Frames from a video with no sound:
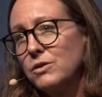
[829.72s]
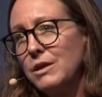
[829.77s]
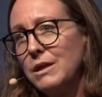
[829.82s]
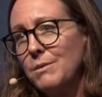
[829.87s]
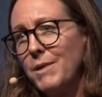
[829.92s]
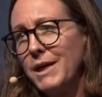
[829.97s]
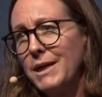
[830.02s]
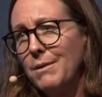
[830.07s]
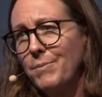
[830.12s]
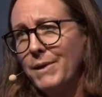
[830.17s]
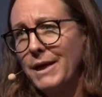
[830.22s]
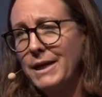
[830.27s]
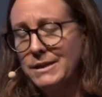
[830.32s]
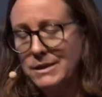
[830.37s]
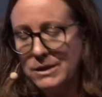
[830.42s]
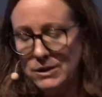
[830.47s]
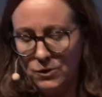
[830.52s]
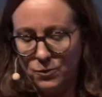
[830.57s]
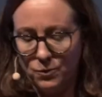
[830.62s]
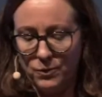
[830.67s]
in many
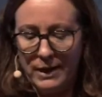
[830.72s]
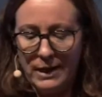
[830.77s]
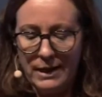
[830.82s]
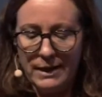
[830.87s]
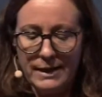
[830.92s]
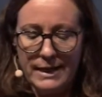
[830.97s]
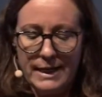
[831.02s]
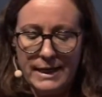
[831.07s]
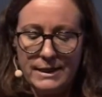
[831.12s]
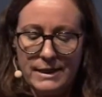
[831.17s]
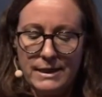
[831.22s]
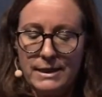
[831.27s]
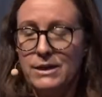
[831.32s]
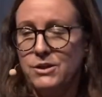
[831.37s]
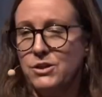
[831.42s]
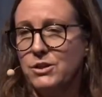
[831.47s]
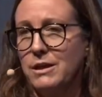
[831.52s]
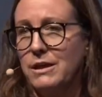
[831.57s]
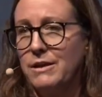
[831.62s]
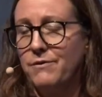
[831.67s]
places will need
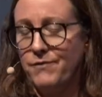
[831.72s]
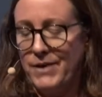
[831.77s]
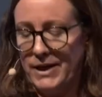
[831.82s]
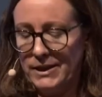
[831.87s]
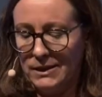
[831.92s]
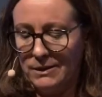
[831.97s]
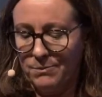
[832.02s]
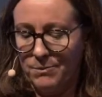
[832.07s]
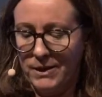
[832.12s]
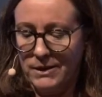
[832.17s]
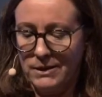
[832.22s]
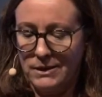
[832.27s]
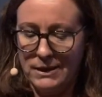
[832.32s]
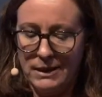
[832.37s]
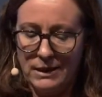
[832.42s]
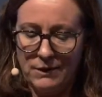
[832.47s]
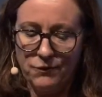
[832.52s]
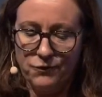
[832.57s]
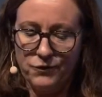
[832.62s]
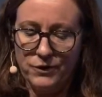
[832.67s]
initial investments in
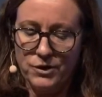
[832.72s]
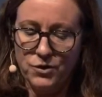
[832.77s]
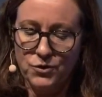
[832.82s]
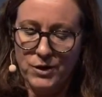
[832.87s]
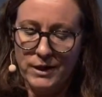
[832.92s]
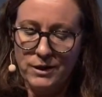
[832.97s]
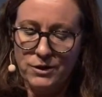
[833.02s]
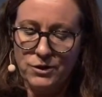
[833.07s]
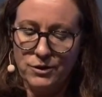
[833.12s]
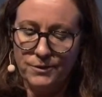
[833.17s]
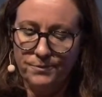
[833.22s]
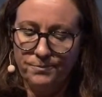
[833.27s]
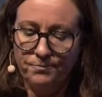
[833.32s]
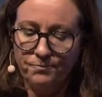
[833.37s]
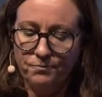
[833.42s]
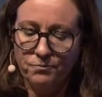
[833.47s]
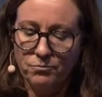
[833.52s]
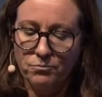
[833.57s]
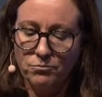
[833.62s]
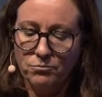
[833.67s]
infrastructure.
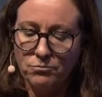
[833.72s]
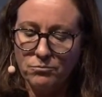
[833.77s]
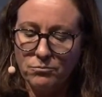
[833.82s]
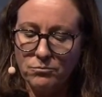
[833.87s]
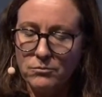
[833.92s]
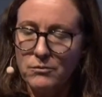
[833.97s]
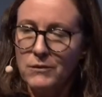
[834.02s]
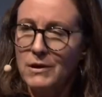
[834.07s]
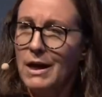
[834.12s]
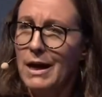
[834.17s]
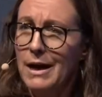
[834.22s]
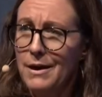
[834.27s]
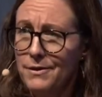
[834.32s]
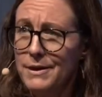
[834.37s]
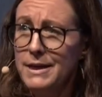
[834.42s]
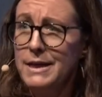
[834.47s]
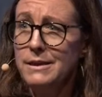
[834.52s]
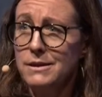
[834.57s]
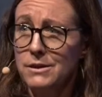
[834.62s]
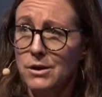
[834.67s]
And
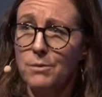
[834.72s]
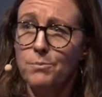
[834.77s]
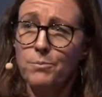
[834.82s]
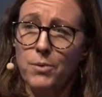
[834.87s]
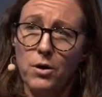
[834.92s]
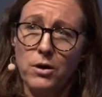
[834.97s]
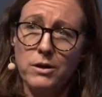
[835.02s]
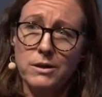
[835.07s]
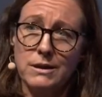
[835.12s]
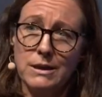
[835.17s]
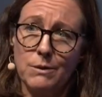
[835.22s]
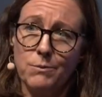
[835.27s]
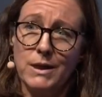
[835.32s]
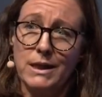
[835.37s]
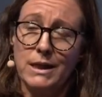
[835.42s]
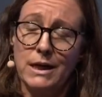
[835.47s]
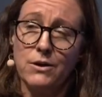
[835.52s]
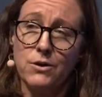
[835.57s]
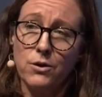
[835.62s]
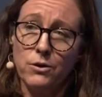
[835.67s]
these are parts that we
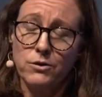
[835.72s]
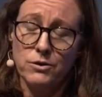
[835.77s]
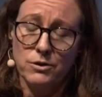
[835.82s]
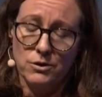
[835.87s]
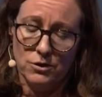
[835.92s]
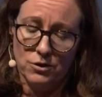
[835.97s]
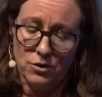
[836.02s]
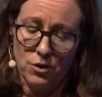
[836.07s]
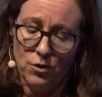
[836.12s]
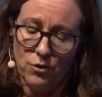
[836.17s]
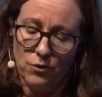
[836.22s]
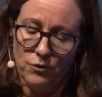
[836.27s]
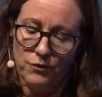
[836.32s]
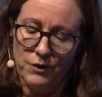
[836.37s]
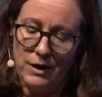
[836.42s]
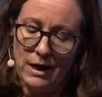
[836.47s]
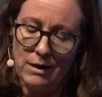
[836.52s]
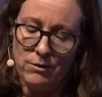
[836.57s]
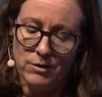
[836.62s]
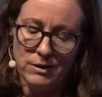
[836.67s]
cannot solve
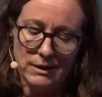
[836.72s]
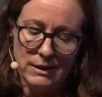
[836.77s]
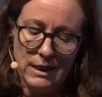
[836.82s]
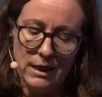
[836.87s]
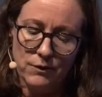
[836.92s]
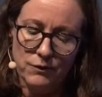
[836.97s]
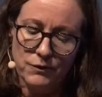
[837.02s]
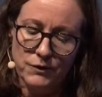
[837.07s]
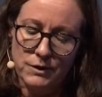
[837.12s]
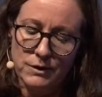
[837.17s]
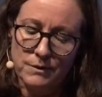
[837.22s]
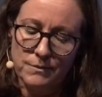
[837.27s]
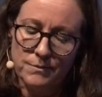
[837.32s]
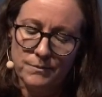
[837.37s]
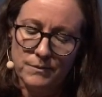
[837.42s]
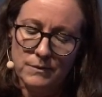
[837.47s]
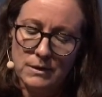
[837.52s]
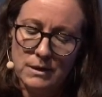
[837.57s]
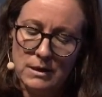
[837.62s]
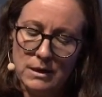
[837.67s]
ourselves.
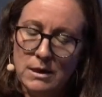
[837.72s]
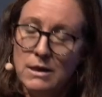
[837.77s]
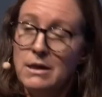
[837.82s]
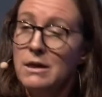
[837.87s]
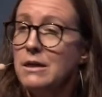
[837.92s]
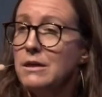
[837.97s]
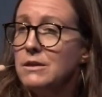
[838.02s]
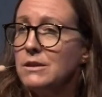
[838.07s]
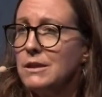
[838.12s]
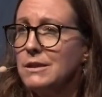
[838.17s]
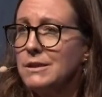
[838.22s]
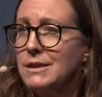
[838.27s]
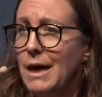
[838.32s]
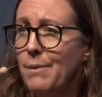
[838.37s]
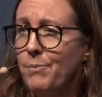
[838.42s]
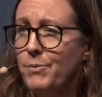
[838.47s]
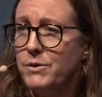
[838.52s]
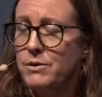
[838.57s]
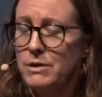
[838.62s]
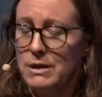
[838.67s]
So it's
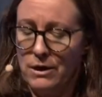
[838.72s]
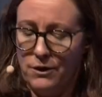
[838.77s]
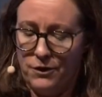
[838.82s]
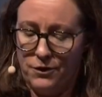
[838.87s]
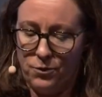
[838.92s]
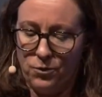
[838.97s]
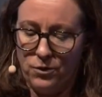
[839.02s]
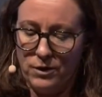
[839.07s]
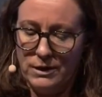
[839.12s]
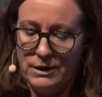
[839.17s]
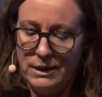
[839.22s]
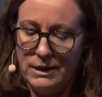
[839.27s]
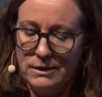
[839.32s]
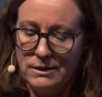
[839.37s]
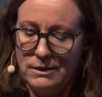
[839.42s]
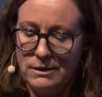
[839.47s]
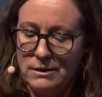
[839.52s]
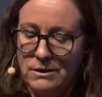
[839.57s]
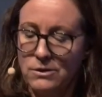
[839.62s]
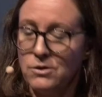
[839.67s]
up to the
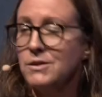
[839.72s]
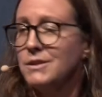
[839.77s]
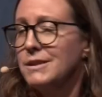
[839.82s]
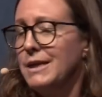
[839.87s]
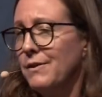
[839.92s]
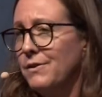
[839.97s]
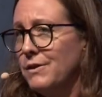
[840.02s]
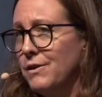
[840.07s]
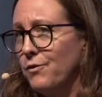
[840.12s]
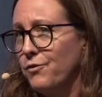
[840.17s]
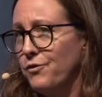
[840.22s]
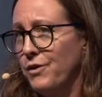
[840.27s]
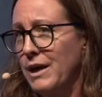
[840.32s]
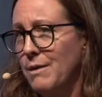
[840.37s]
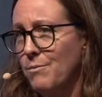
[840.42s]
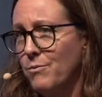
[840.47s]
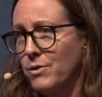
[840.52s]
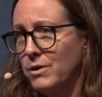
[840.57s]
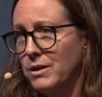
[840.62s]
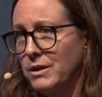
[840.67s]
authorities to set the
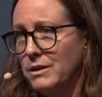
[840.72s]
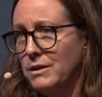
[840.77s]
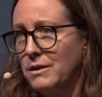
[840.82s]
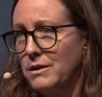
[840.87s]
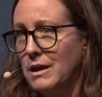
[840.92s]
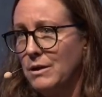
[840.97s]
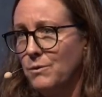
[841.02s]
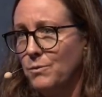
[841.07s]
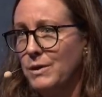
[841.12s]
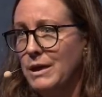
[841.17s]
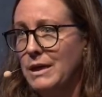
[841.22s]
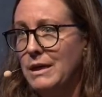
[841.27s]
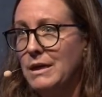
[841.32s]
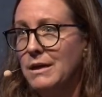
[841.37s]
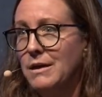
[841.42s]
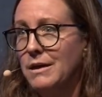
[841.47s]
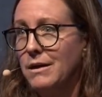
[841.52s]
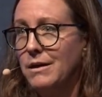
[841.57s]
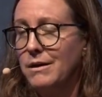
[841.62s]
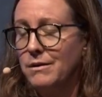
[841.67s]
framework that we
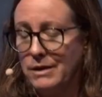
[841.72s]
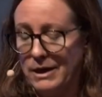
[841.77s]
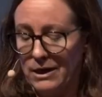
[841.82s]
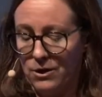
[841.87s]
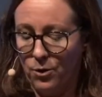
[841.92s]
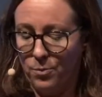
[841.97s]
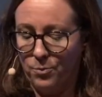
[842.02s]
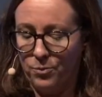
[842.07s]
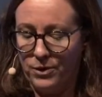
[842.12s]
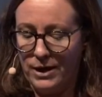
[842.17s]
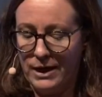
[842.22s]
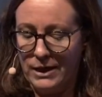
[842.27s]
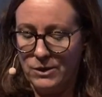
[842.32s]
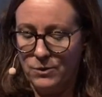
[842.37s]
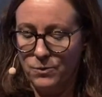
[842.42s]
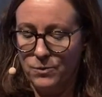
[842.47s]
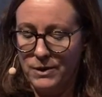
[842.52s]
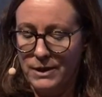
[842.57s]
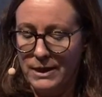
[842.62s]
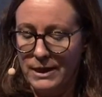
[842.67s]
can operate
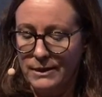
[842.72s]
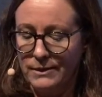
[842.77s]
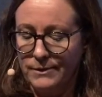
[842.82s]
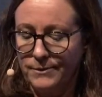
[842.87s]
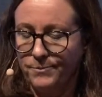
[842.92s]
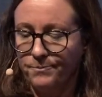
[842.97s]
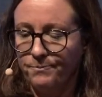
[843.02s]
within.